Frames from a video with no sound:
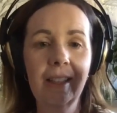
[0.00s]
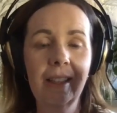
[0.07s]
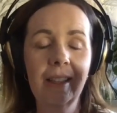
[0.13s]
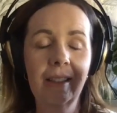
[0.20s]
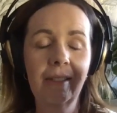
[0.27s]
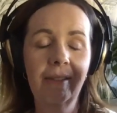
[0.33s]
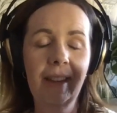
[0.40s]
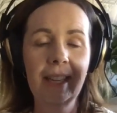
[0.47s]

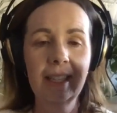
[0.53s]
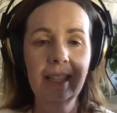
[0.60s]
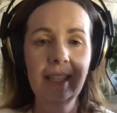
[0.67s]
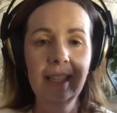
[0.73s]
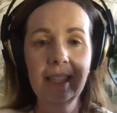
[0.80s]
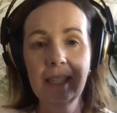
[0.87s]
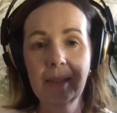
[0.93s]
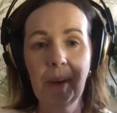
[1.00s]
the
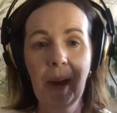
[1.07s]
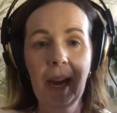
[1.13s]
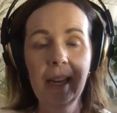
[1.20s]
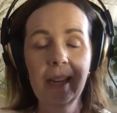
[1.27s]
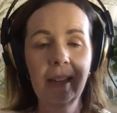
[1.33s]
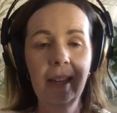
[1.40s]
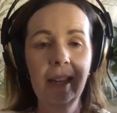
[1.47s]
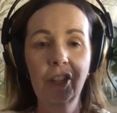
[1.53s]
fanciest
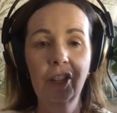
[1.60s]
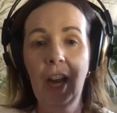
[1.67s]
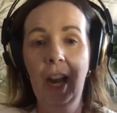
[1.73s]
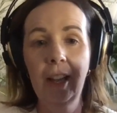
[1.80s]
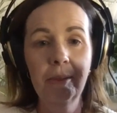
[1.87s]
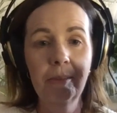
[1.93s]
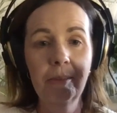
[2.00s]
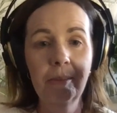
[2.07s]
spot. Like
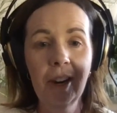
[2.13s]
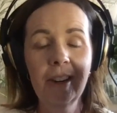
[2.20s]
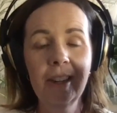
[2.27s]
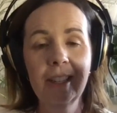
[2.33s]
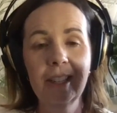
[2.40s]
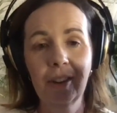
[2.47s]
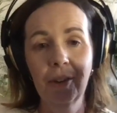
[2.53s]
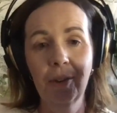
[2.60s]
Shalimar
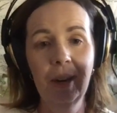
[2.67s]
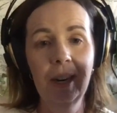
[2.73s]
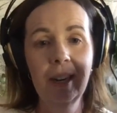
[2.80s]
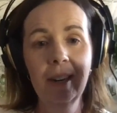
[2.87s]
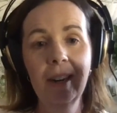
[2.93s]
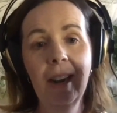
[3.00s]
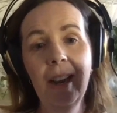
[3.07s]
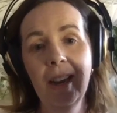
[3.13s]
is a great
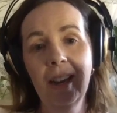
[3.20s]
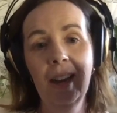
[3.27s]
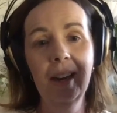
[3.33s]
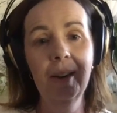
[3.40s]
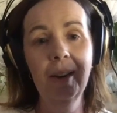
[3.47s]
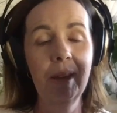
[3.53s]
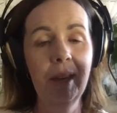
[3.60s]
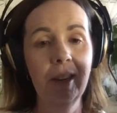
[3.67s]
kind
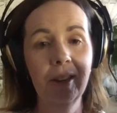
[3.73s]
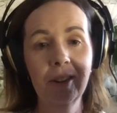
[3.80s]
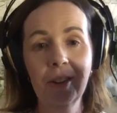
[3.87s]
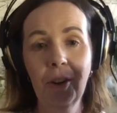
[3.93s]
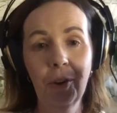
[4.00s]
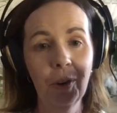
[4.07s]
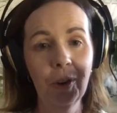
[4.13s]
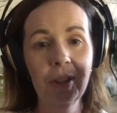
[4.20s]
of beginner
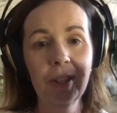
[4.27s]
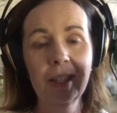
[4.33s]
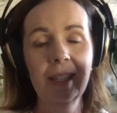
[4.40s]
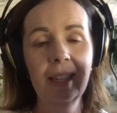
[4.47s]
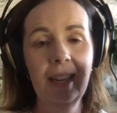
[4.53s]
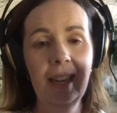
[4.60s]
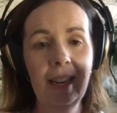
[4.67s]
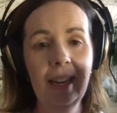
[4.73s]
course
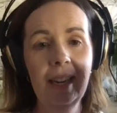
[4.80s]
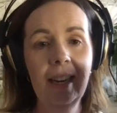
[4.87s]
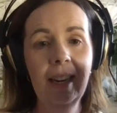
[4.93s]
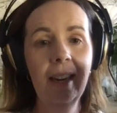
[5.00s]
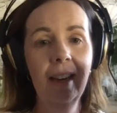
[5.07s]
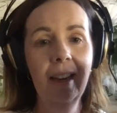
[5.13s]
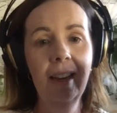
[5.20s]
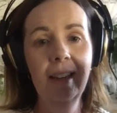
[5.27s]

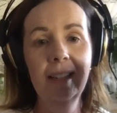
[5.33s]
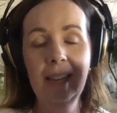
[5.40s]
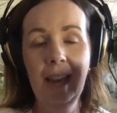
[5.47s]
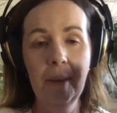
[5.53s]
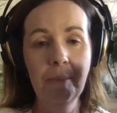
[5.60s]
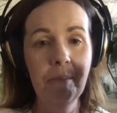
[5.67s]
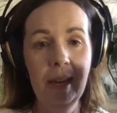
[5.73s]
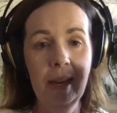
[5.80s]
in
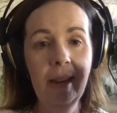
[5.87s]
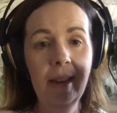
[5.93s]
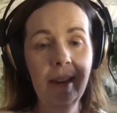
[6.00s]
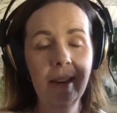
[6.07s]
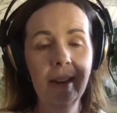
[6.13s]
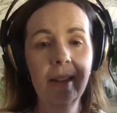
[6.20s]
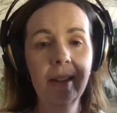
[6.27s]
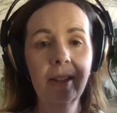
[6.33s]
Tempe.
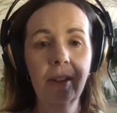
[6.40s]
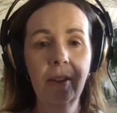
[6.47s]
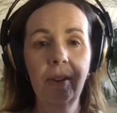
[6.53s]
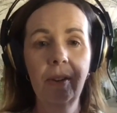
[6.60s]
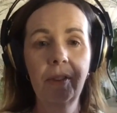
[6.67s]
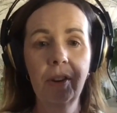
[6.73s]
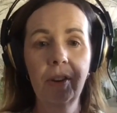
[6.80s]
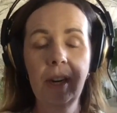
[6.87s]
So
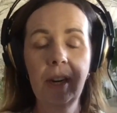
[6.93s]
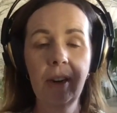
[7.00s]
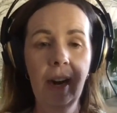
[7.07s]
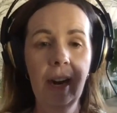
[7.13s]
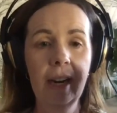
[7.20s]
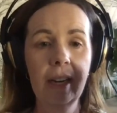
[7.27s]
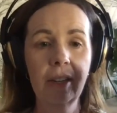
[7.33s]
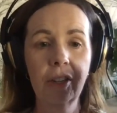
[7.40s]
if you're near
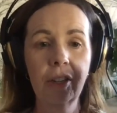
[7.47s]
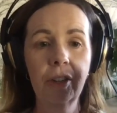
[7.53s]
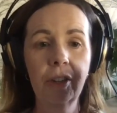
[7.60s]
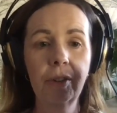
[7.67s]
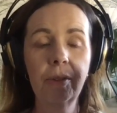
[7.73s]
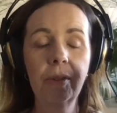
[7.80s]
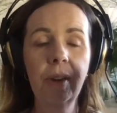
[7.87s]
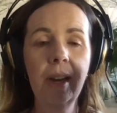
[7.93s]

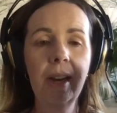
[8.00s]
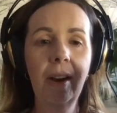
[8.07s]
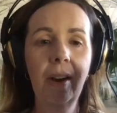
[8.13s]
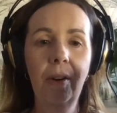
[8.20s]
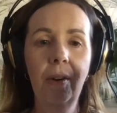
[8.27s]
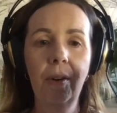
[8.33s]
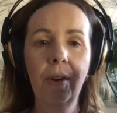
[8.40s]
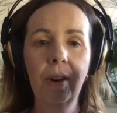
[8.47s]
ASU
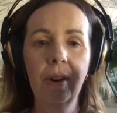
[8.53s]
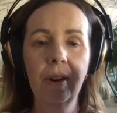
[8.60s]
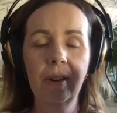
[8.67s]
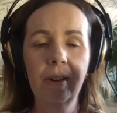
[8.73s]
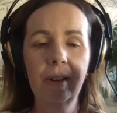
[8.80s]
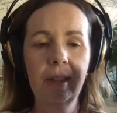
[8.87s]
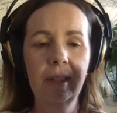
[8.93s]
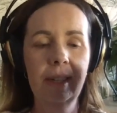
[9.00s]

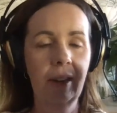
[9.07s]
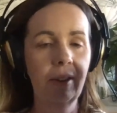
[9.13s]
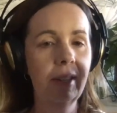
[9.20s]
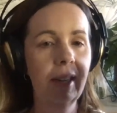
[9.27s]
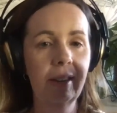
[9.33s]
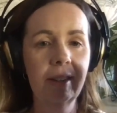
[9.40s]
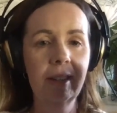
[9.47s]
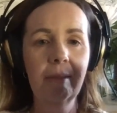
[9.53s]
or
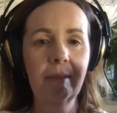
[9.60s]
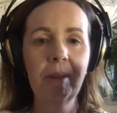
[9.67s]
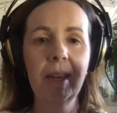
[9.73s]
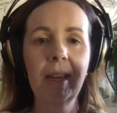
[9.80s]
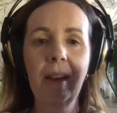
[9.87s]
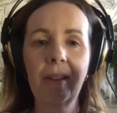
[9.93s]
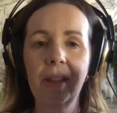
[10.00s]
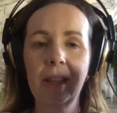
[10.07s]
downtown
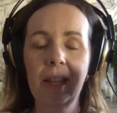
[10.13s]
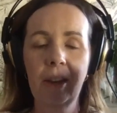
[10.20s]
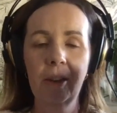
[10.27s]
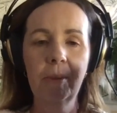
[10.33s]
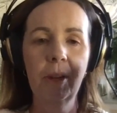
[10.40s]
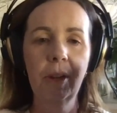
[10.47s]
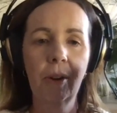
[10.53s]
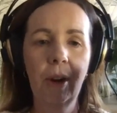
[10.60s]
Tempe, I think that would
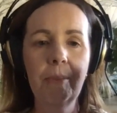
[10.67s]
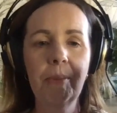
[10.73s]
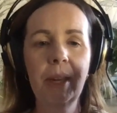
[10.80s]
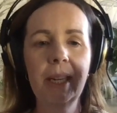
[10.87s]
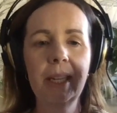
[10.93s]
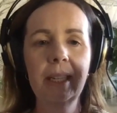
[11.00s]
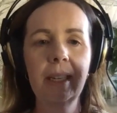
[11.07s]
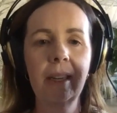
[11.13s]
be a great
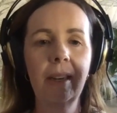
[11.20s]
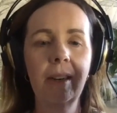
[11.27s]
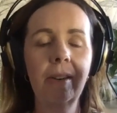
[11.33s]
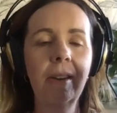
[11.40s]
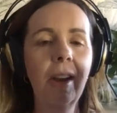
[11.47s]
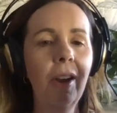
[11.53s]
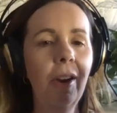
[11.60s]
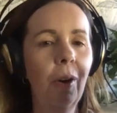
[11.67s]
place to
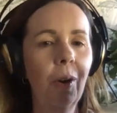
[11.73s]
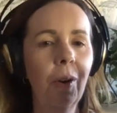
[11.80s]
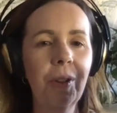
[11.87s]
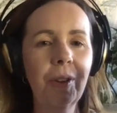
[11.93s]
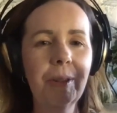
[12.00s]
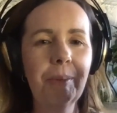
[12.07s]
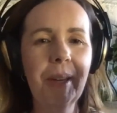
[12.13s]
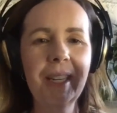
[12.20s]
go. Or
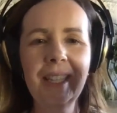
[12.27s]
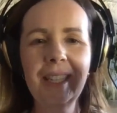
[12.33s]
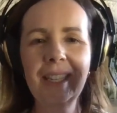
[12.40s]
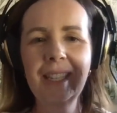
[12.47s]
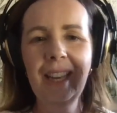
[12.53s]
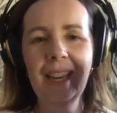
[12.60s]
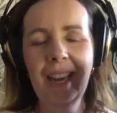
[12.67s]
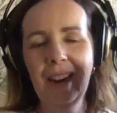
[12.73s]
there's
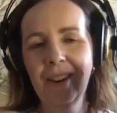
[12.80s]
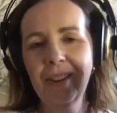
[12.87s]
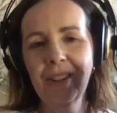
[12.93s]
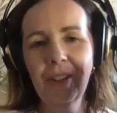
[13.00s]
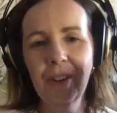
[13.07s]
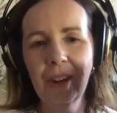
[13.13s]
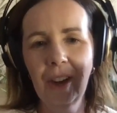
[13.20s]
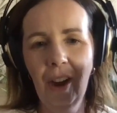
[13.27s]
places like
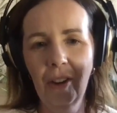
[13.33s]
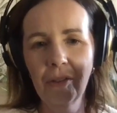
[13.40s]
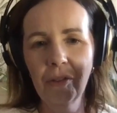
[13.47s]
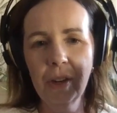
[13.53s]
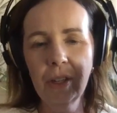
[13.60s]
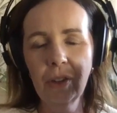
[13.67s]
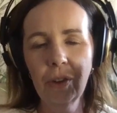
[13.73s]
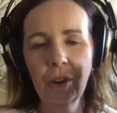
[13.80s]
Arizona Golf
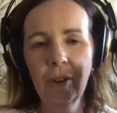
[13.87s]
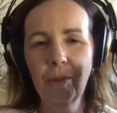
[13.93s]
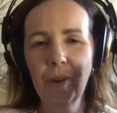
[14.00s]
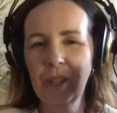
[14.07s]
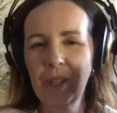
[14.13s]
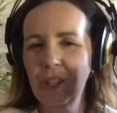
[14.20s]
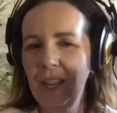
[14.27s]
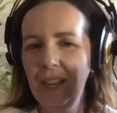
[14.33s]
Resort,
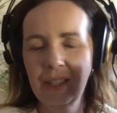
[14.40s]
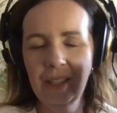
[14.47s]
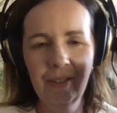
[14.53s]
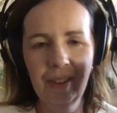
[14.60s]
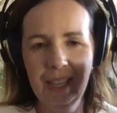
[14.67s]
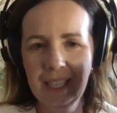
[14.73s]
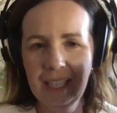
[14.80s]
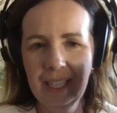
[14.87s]
which sounds
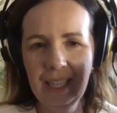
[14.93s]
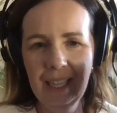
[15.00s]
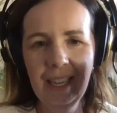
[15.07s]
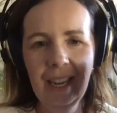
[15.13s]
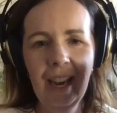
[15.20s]
fancy,